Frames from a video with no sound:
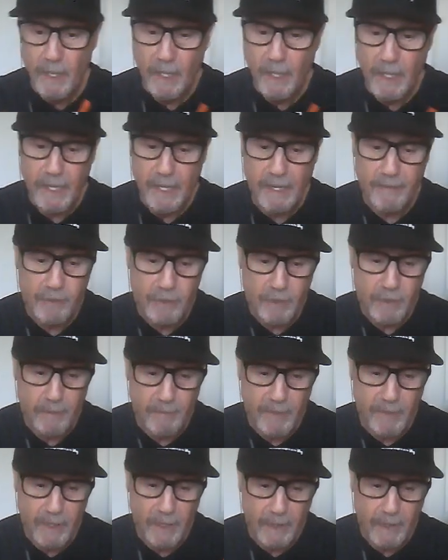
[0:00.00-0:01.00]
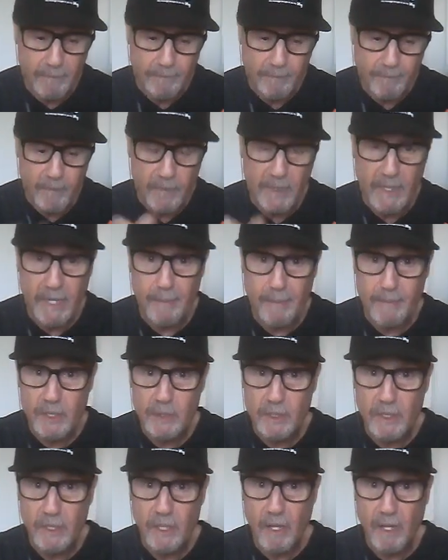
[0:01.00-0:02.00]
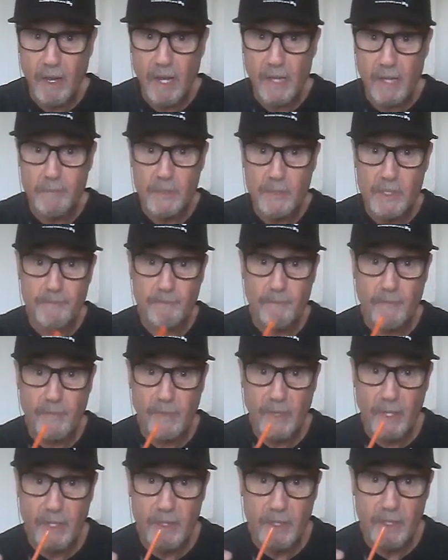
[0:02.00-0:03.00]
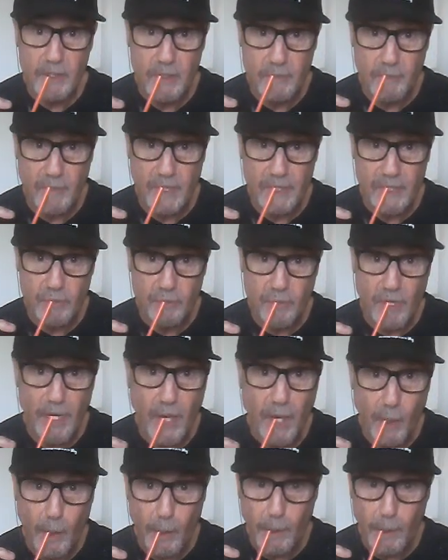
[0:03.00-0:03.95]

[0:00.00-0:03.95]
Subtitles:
I have some lemons and limes, and this is my drink.